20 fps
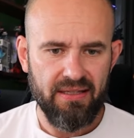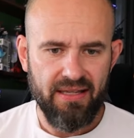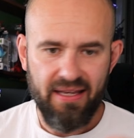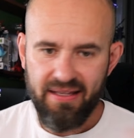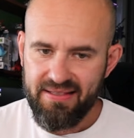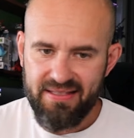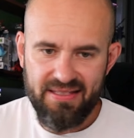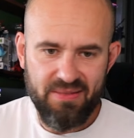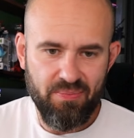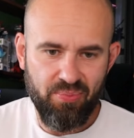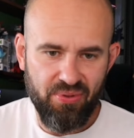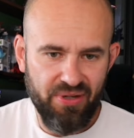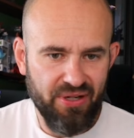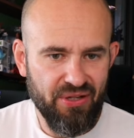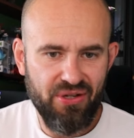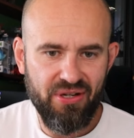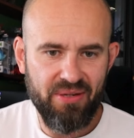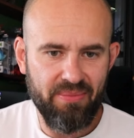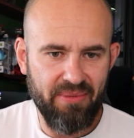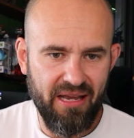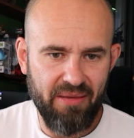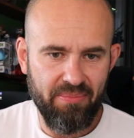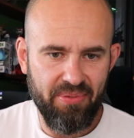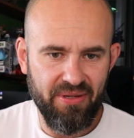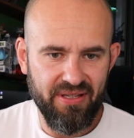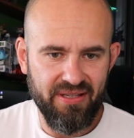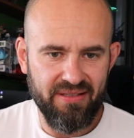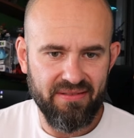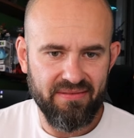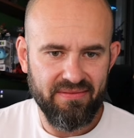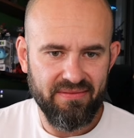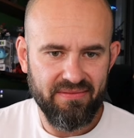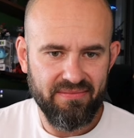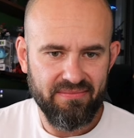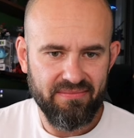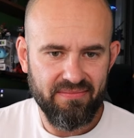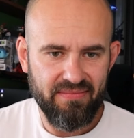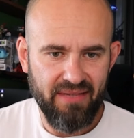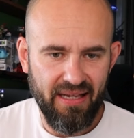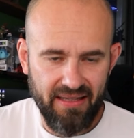Yeah, this is pretty good in my opinion.
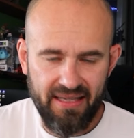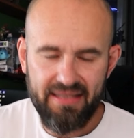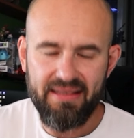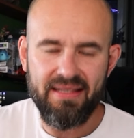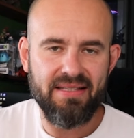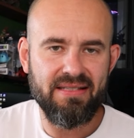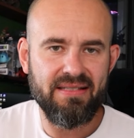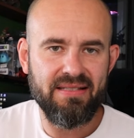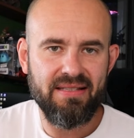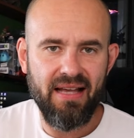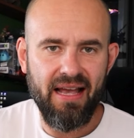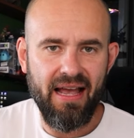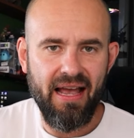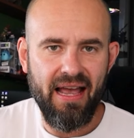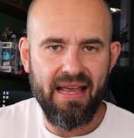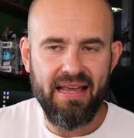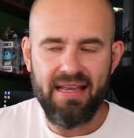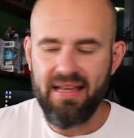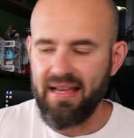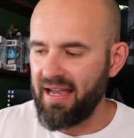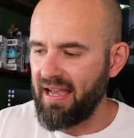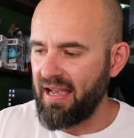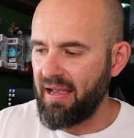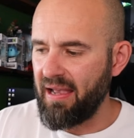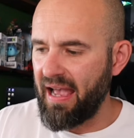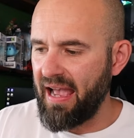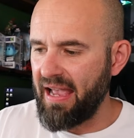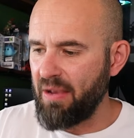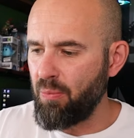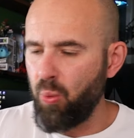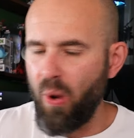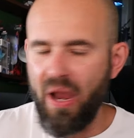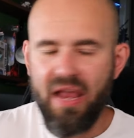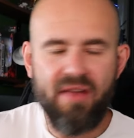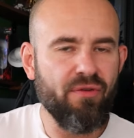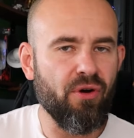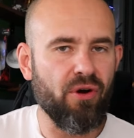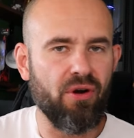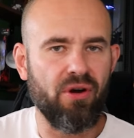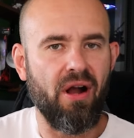I like this. I, I, I
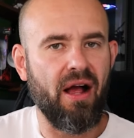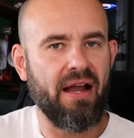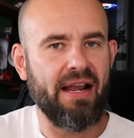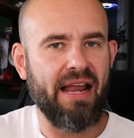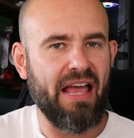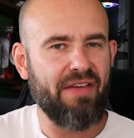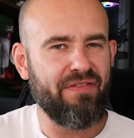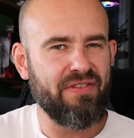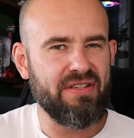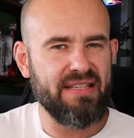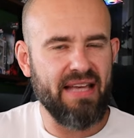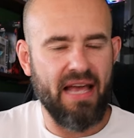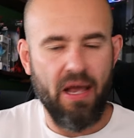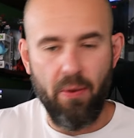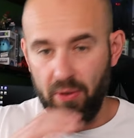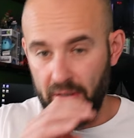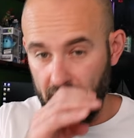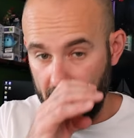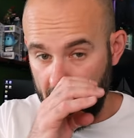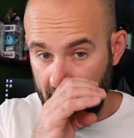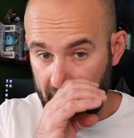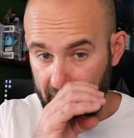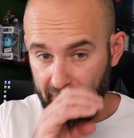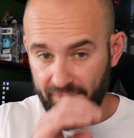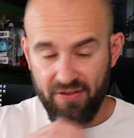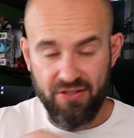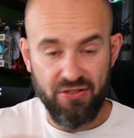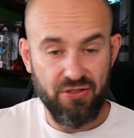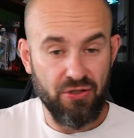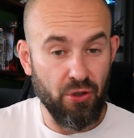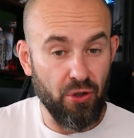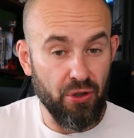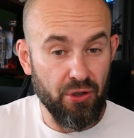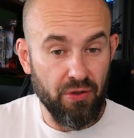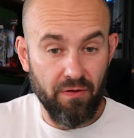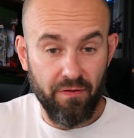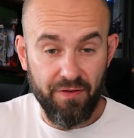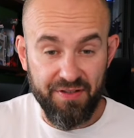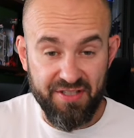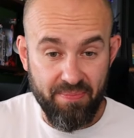waver on Ivan Tao a lot if it's
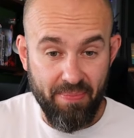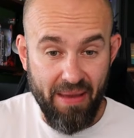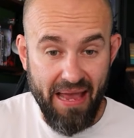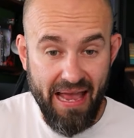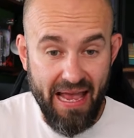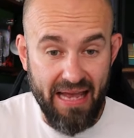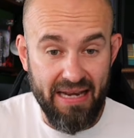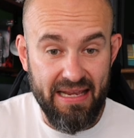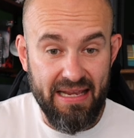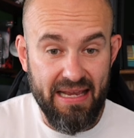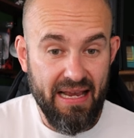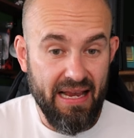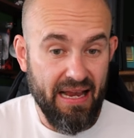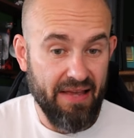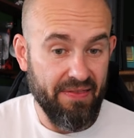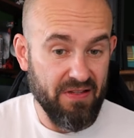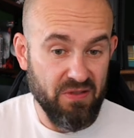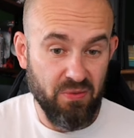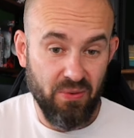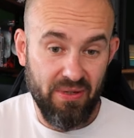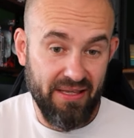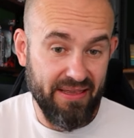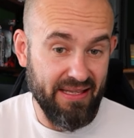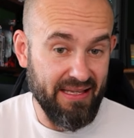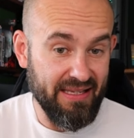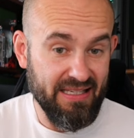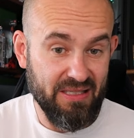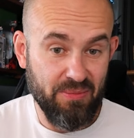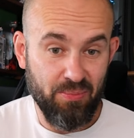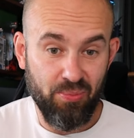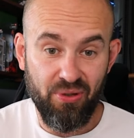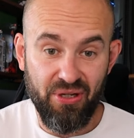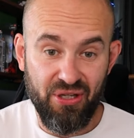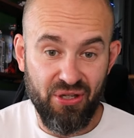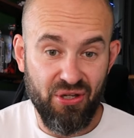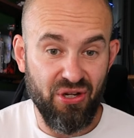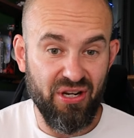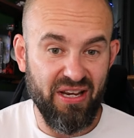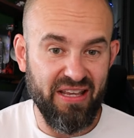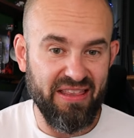good or it's bad. And this one I think is pretty
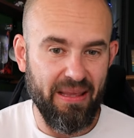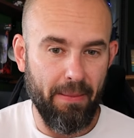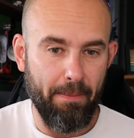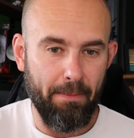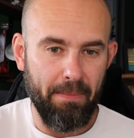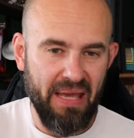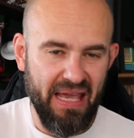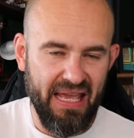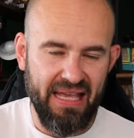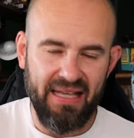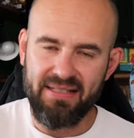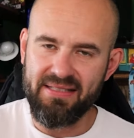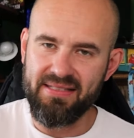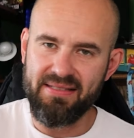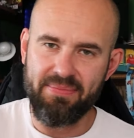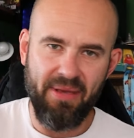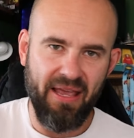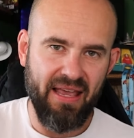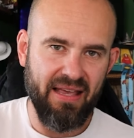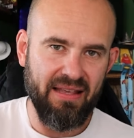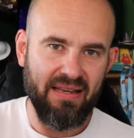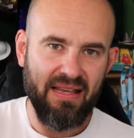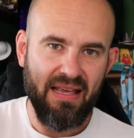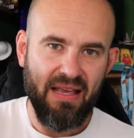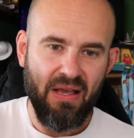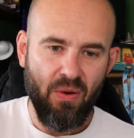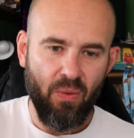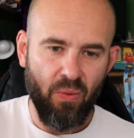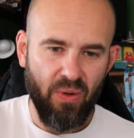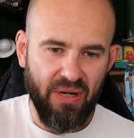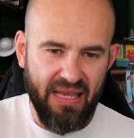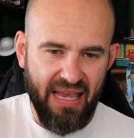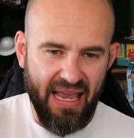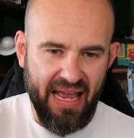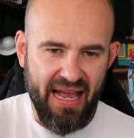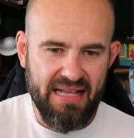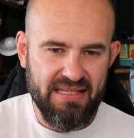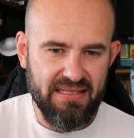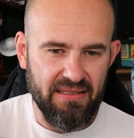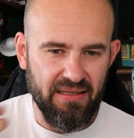good in the pinks, man. When
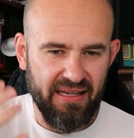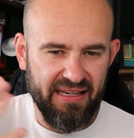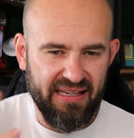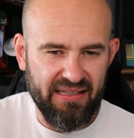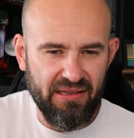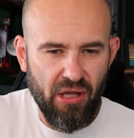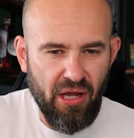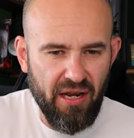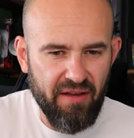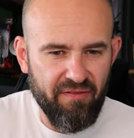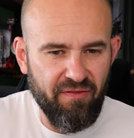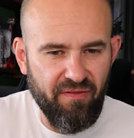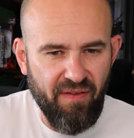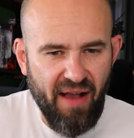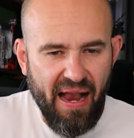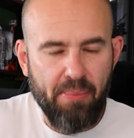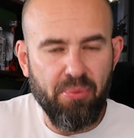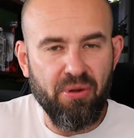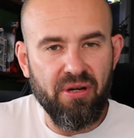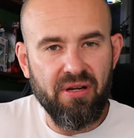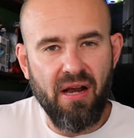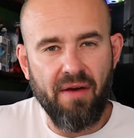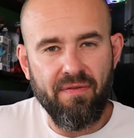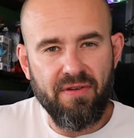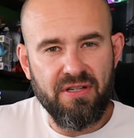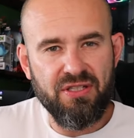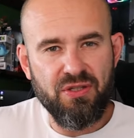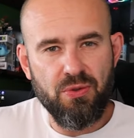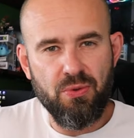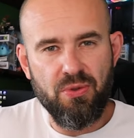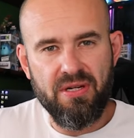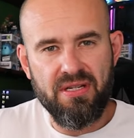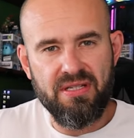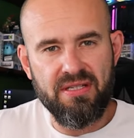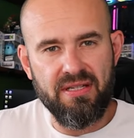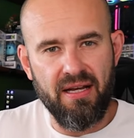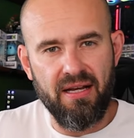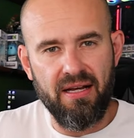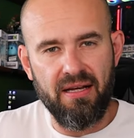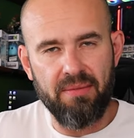he adds a lot, a lot of vibrant covers to
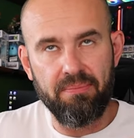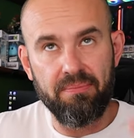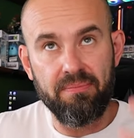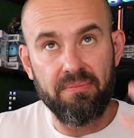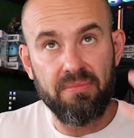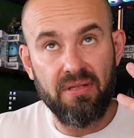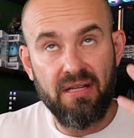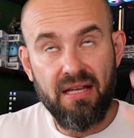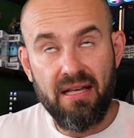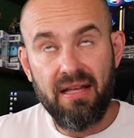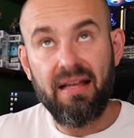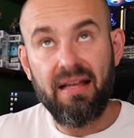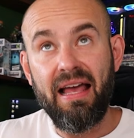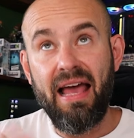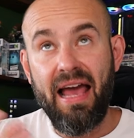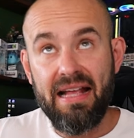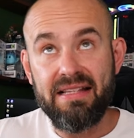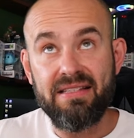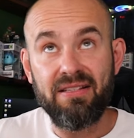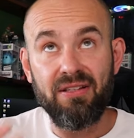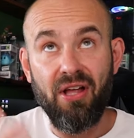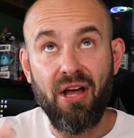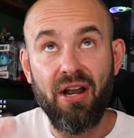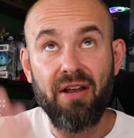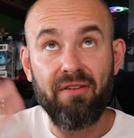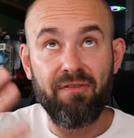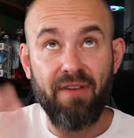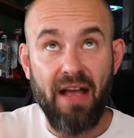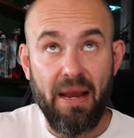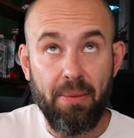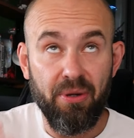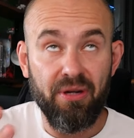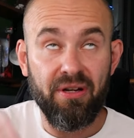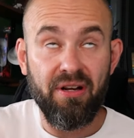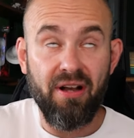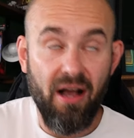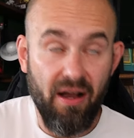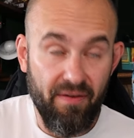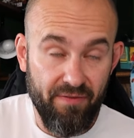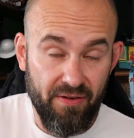his, um, adds a lot of
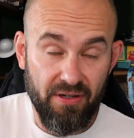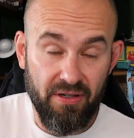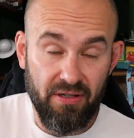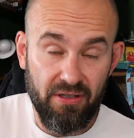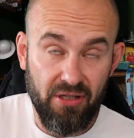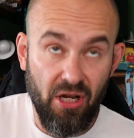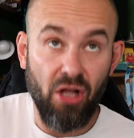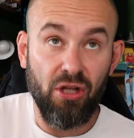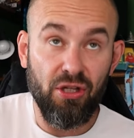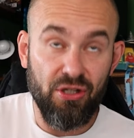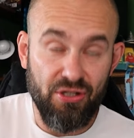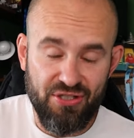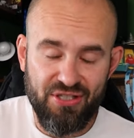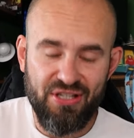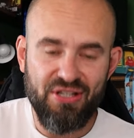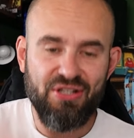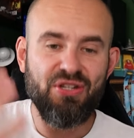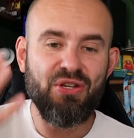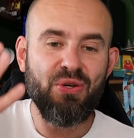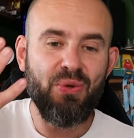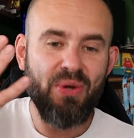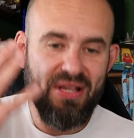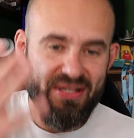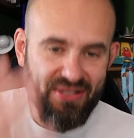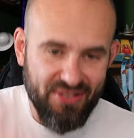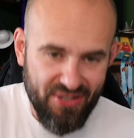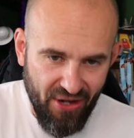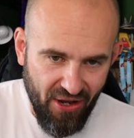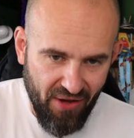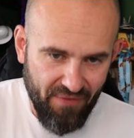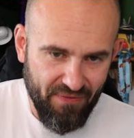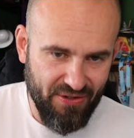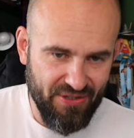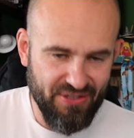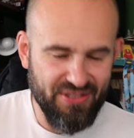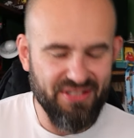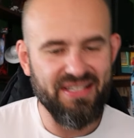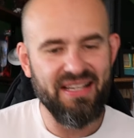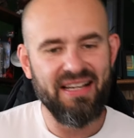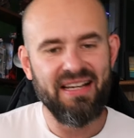vibrant cover colors to his
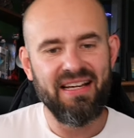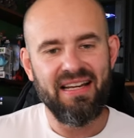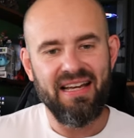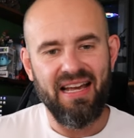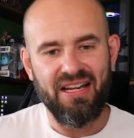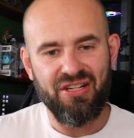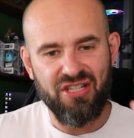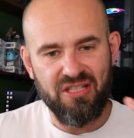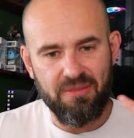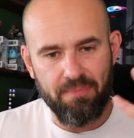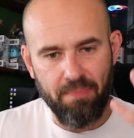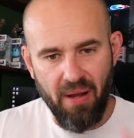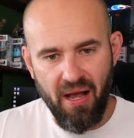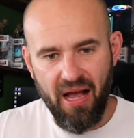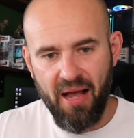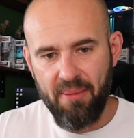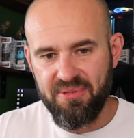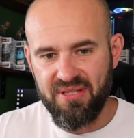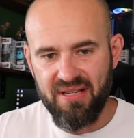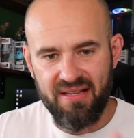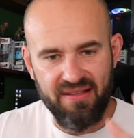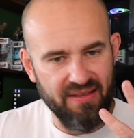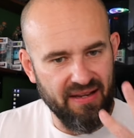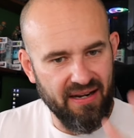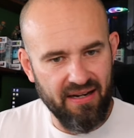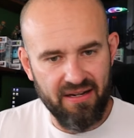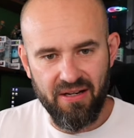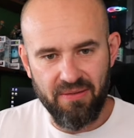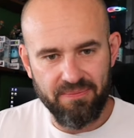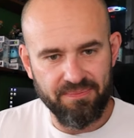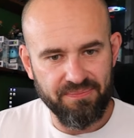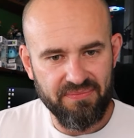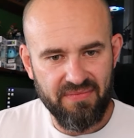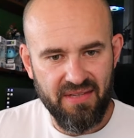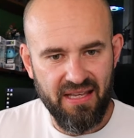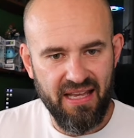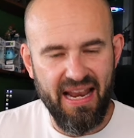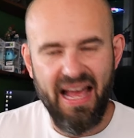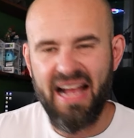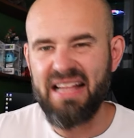covers, it just pops and I don't know,
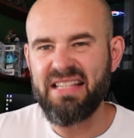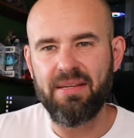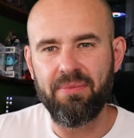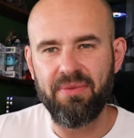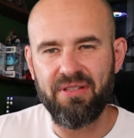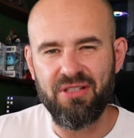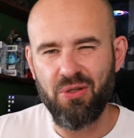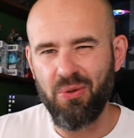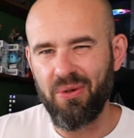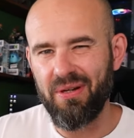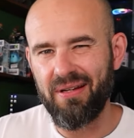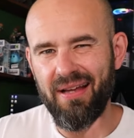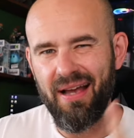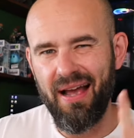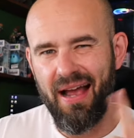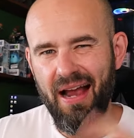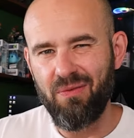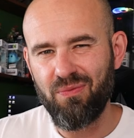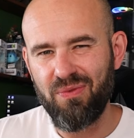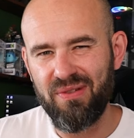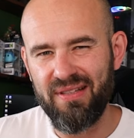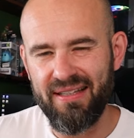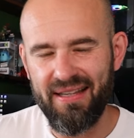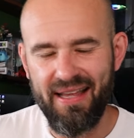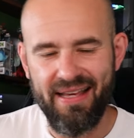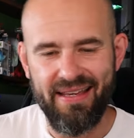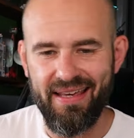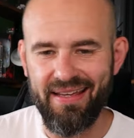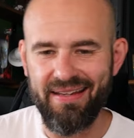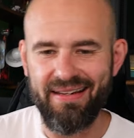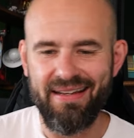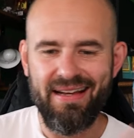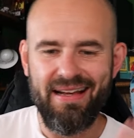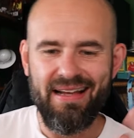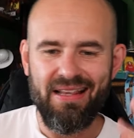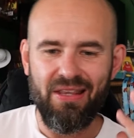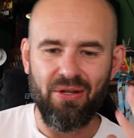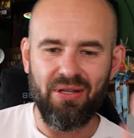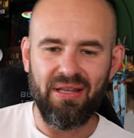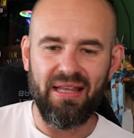it adds something to it. I really like it.
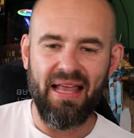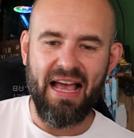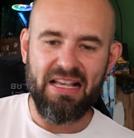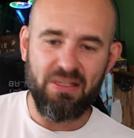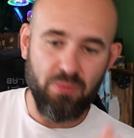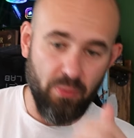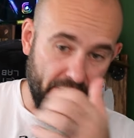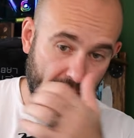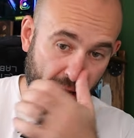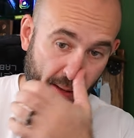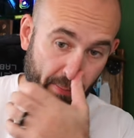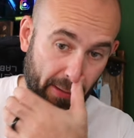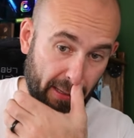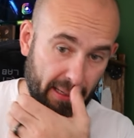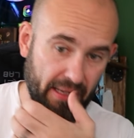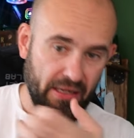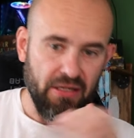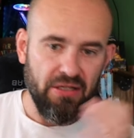And the last one up,